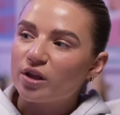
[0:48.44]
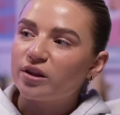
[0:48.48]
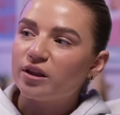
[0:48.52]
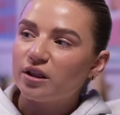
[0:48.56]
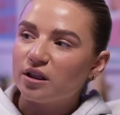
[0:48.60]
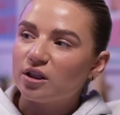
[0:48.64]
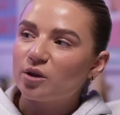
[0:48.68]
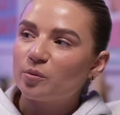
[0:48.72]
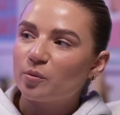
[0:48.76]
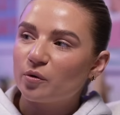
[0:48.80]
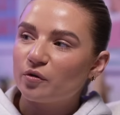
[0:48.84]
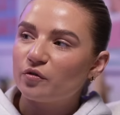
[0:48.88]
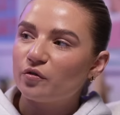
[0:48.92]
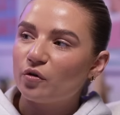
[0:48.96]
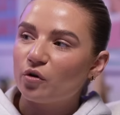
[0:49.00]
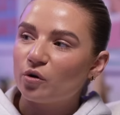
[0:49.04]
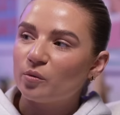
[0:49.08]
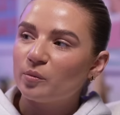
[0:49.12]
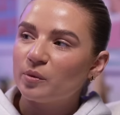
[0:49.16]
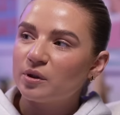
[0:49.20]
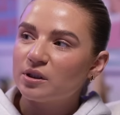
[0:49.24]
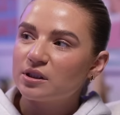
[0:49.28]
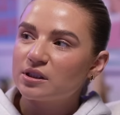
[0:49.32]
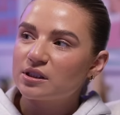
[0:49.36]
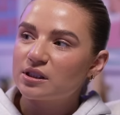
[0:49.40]
a theatre
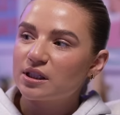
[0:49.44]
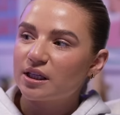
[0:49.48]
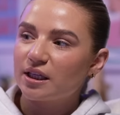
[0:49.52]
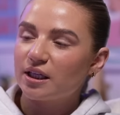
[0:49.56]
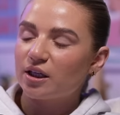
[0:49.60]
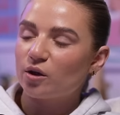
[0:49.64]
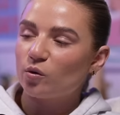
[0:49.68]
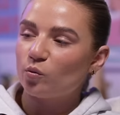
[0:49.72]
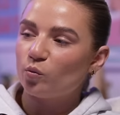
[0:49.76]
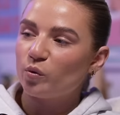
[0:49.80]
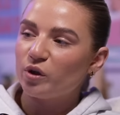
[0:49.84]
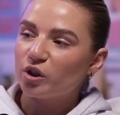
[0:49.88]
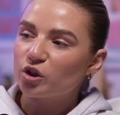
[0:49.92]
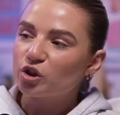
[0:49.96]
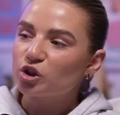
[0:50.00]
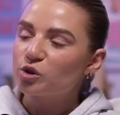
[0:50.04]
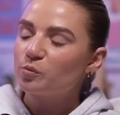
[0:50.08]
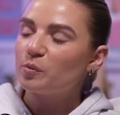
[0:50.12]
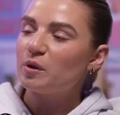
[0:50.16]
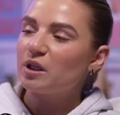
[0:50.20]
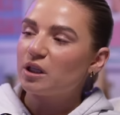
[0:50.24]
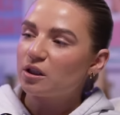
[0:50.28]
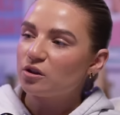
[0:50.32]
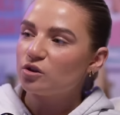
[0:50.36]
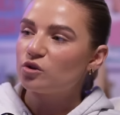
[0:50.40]
performance. Like, we are
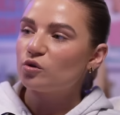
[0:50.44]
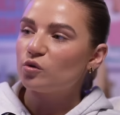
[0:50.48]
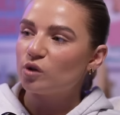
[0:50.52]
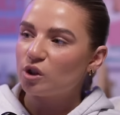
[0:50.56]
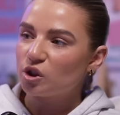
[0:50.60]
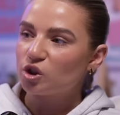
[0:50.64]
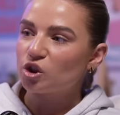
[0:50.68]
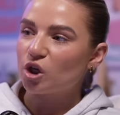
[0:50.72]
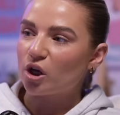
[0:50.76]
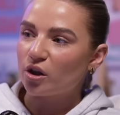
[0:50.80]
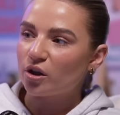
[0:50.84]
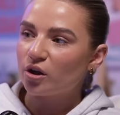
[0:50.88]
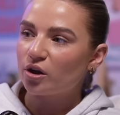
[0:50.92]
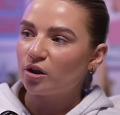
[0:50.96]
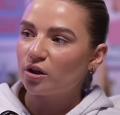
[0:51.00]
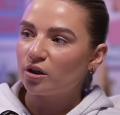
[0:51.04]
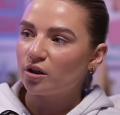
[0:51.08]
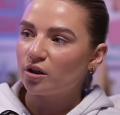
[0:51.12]
speaking to each other.